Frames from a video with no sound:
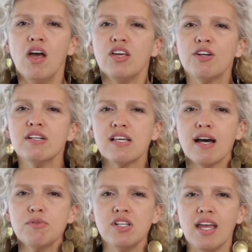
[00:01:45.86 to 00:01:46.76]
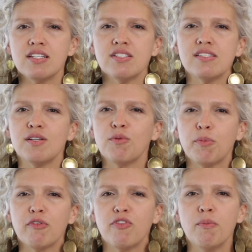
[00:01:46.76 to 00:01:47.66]
Your adoption agency will
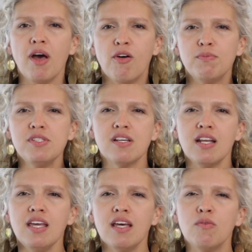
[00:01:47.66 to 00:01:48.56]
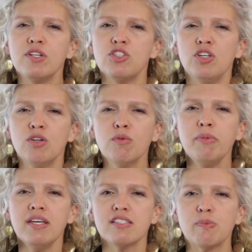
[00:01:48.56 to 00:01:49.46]
perform a home study in which you will
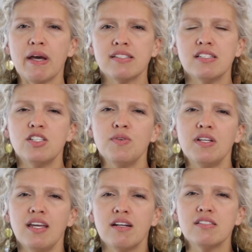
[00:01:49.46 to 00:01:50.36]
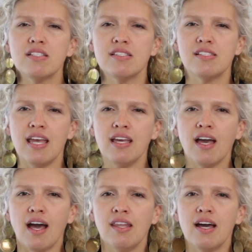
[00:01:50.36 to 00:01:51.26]
be expected to adhere to state
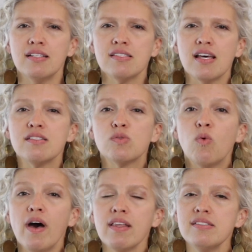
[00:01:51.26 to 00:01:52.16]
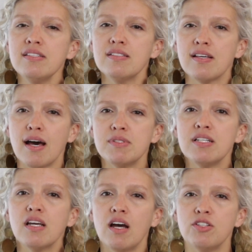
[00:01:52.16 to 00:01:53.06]
guidelines as well as the
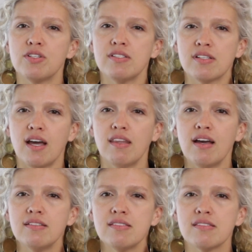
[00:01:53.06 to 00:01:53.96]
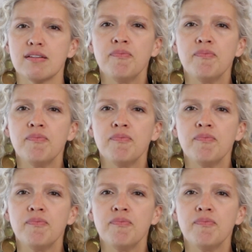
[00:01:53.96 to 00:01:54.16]
adopting country's guidelines.